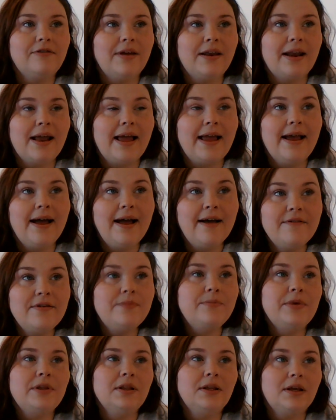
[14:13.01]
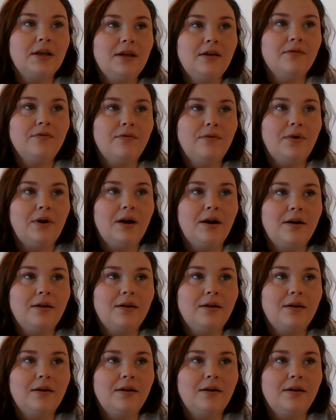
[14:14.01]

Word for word: And I haven't been looking for